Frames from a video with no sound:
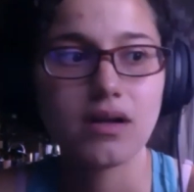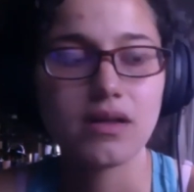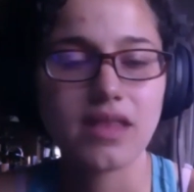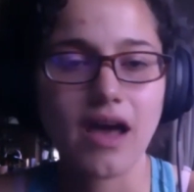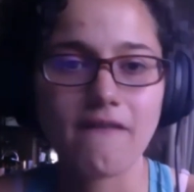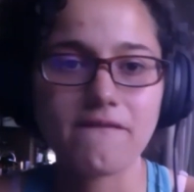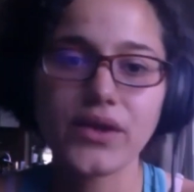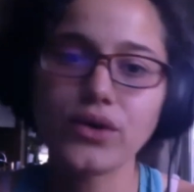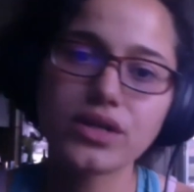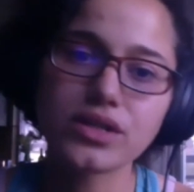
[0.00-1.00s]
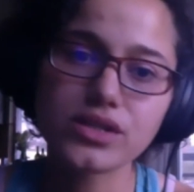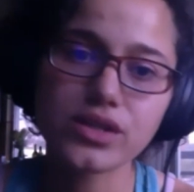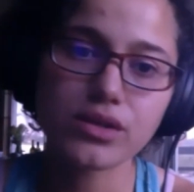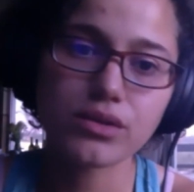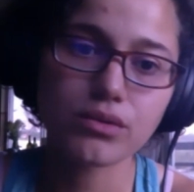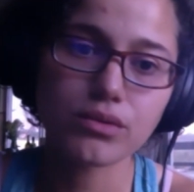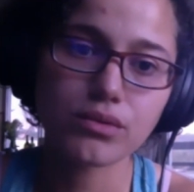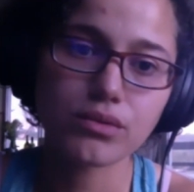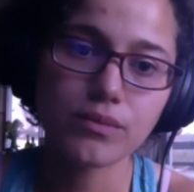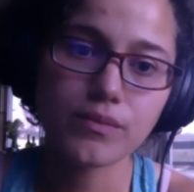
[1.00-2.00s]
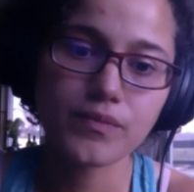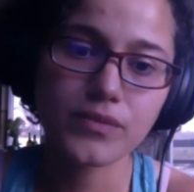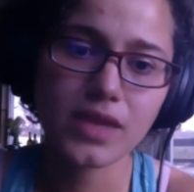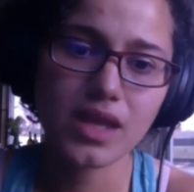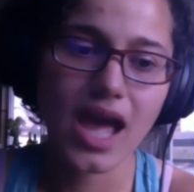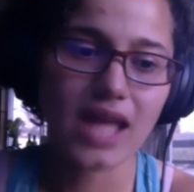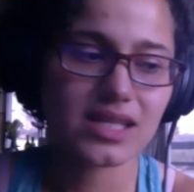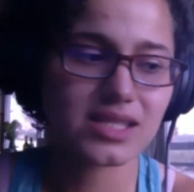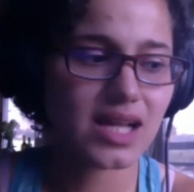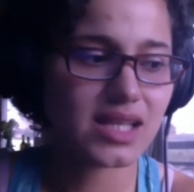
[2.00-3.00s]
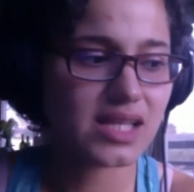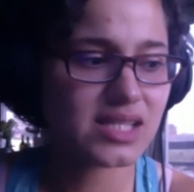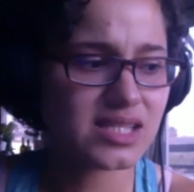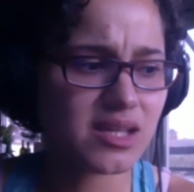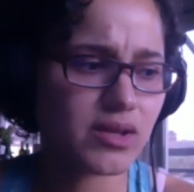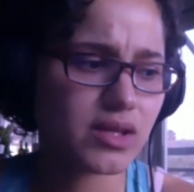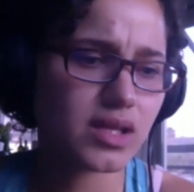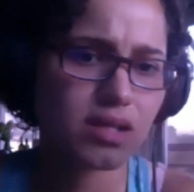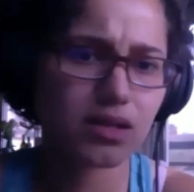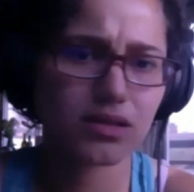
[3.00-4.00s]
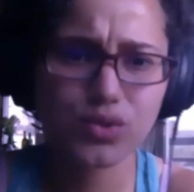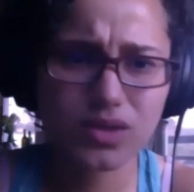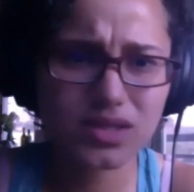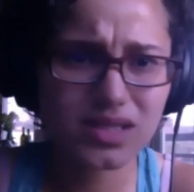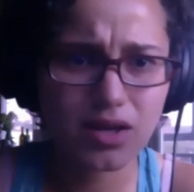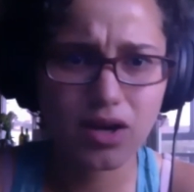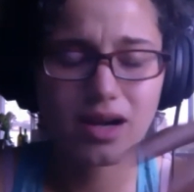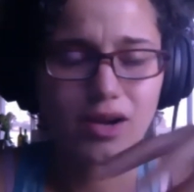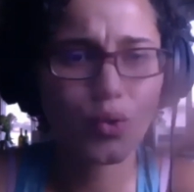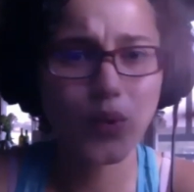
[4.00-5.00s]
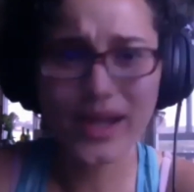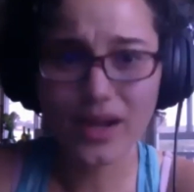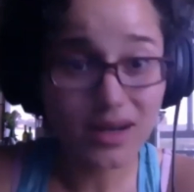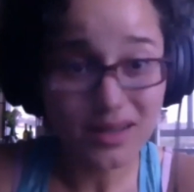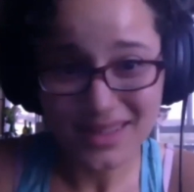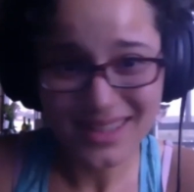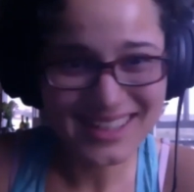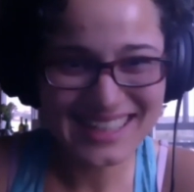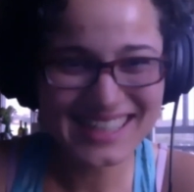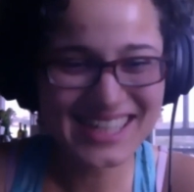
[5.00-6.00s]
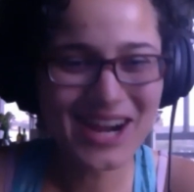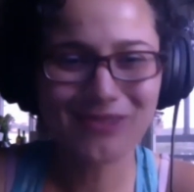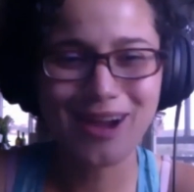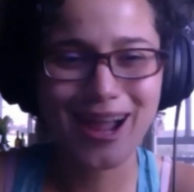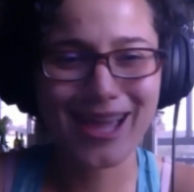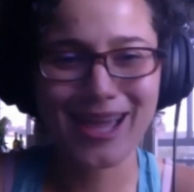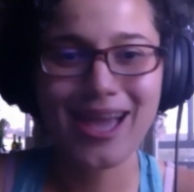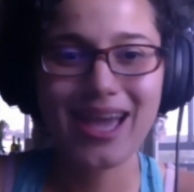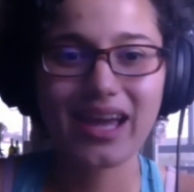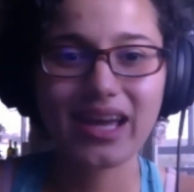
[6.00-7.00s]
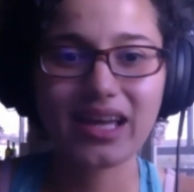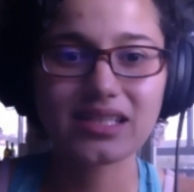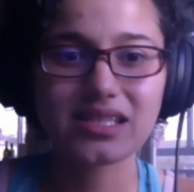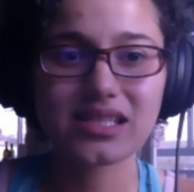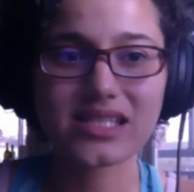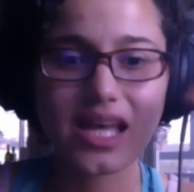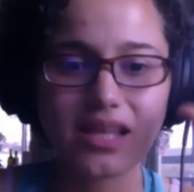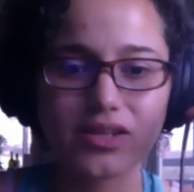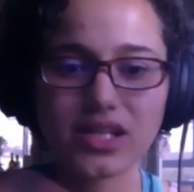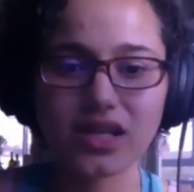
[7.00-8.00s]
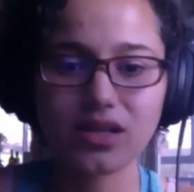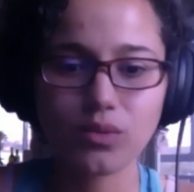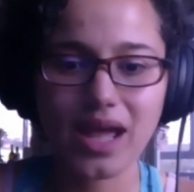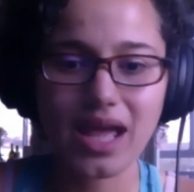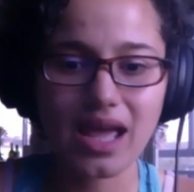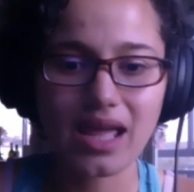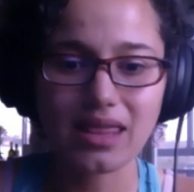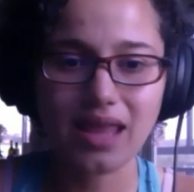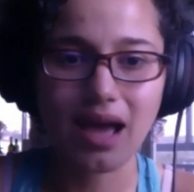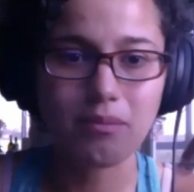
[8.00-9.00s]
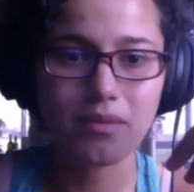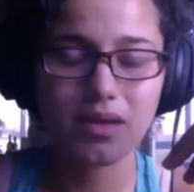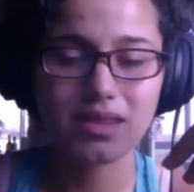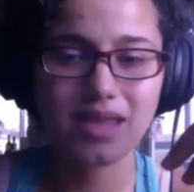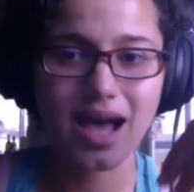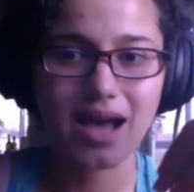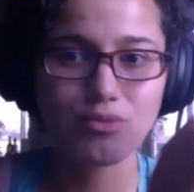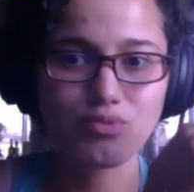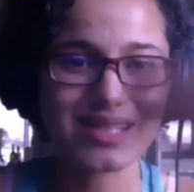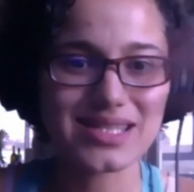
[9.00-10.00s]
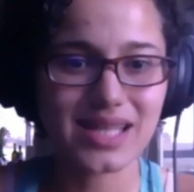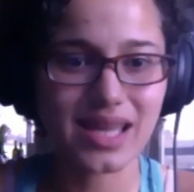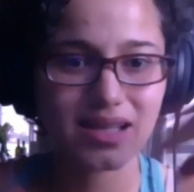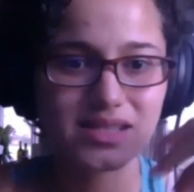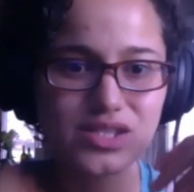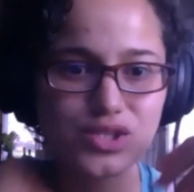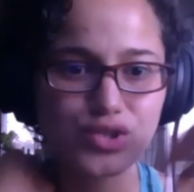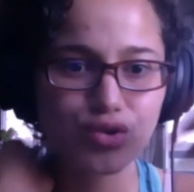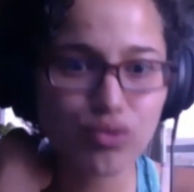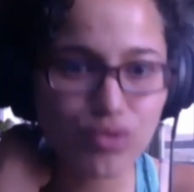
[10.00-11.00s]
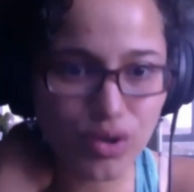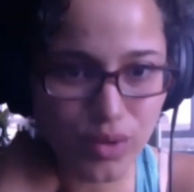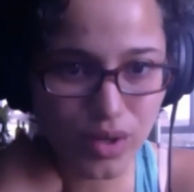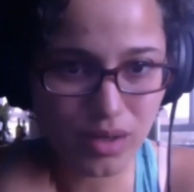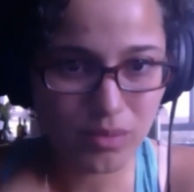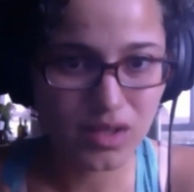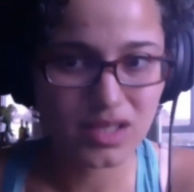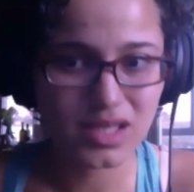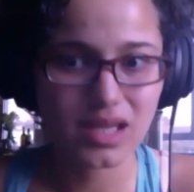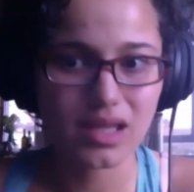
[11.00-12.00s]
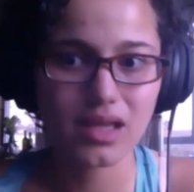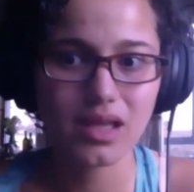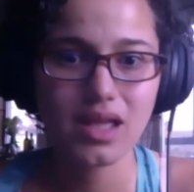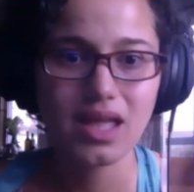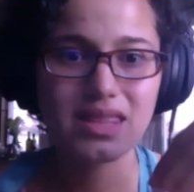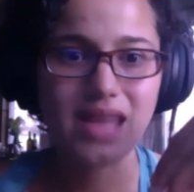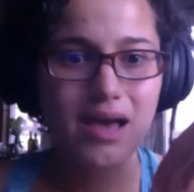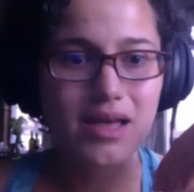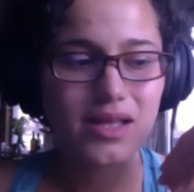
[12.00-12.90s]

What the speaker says: that feel good to you, and it's not necessarily tools that are queer, right? It's tailored in a way that resonates to the queer community, that